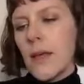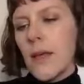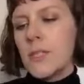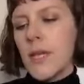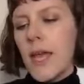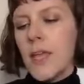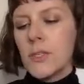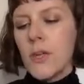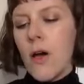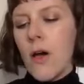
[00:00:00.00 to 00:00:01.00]
And just
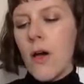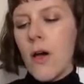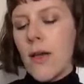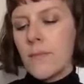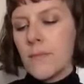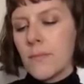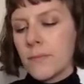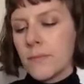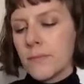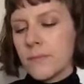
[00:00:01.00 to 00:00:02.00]
take your time.
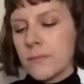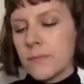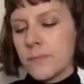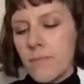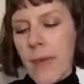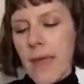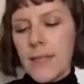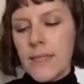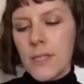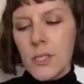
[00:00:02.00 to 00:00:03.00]

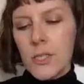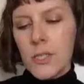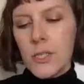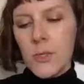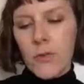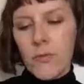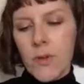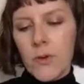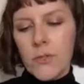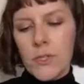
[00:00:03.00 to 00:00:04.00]
Make this into like a
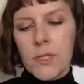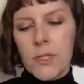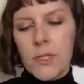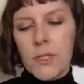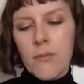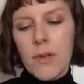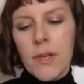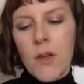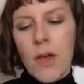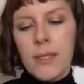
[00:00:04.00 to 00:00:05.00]
really
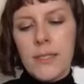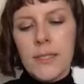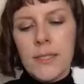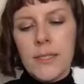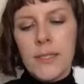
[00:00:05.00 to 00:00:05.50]
nice,